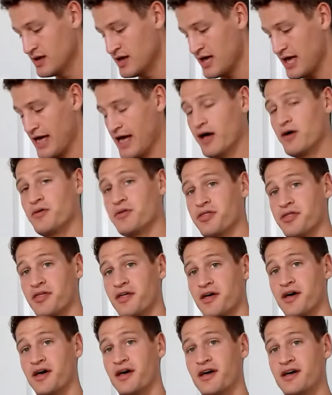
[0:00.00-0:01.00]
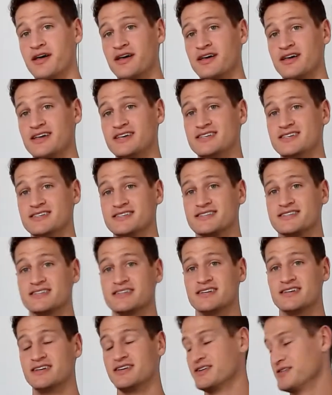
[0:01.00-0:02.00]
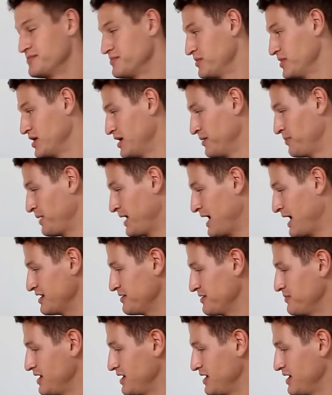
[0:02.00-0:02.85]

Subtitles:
Health is abiding